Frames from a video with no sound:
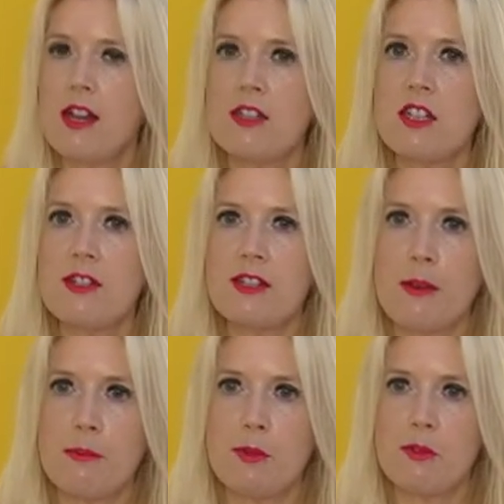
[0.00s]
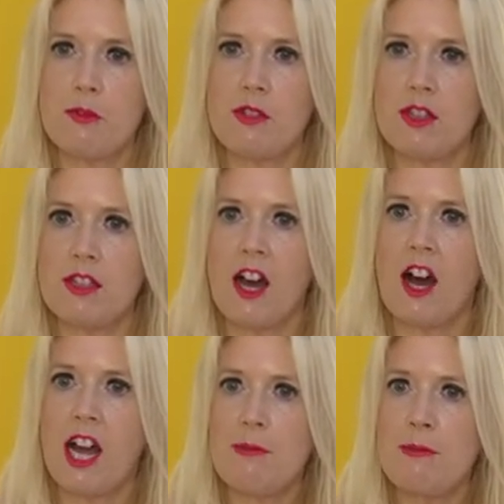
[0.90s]
So, for example, the
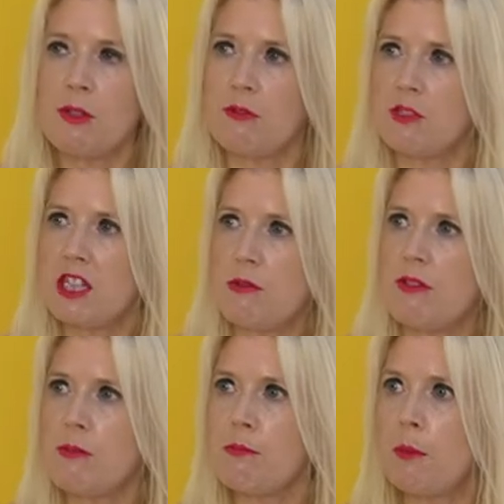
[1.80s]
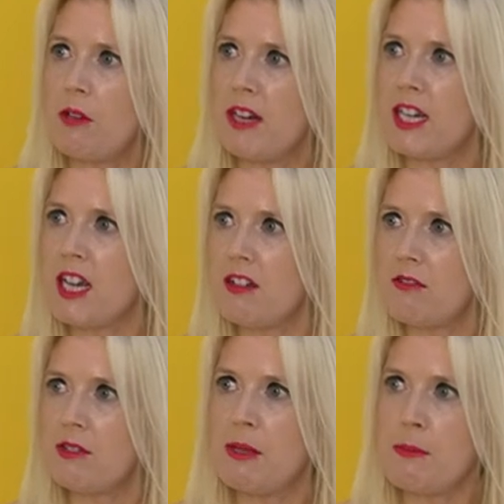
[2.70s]
hybrid model seems very popular right now
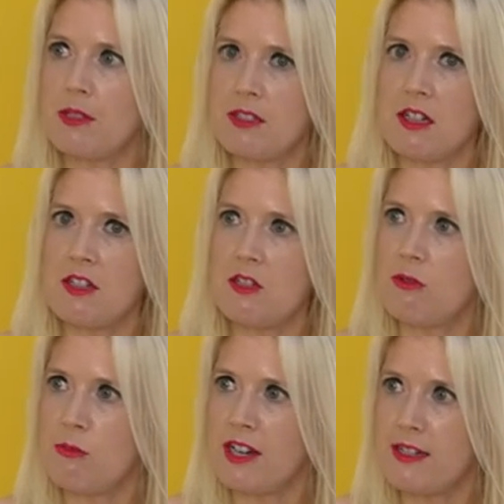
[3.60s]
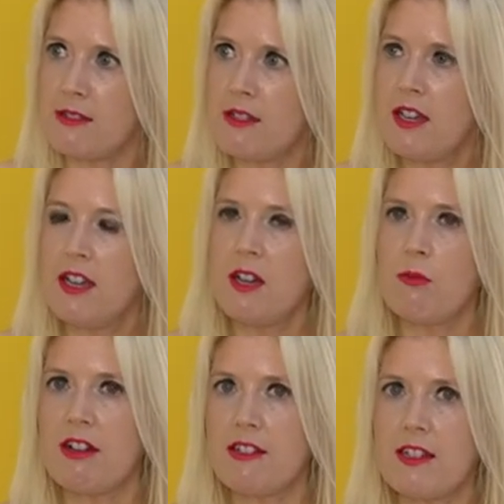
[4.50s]
that people are starting to embrace,
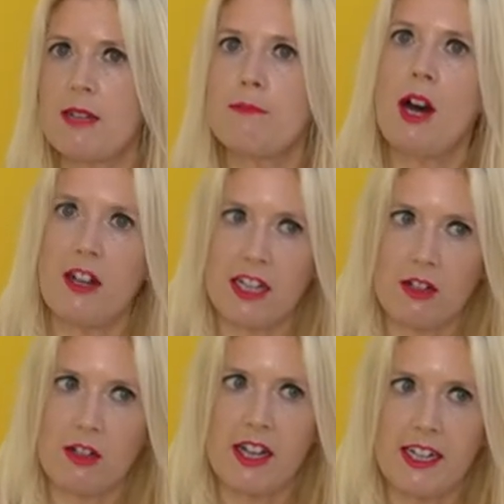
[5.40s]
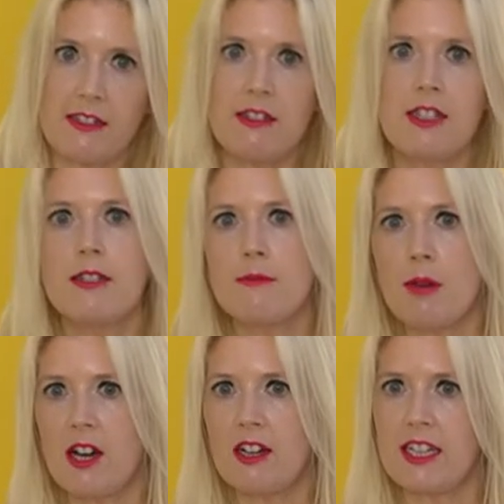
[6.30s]
where it's like partly online,
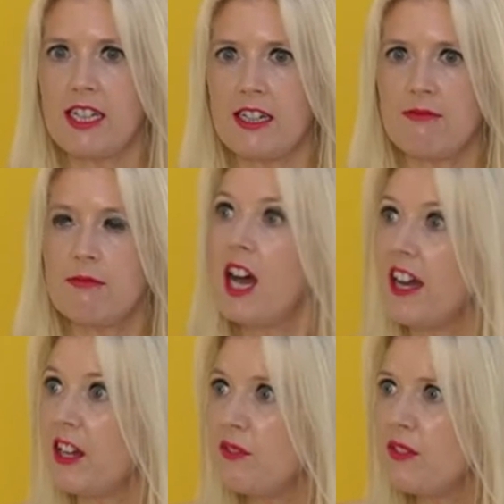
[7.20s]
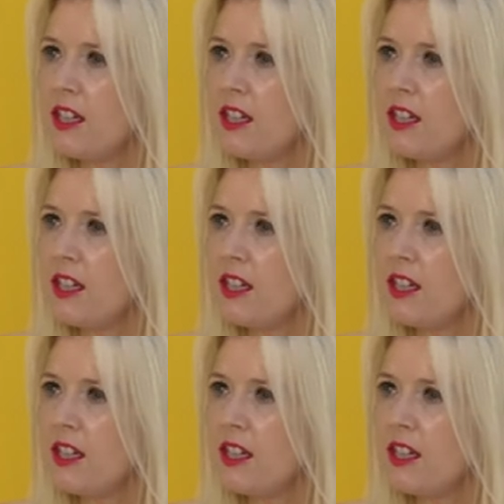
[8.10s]
partly live.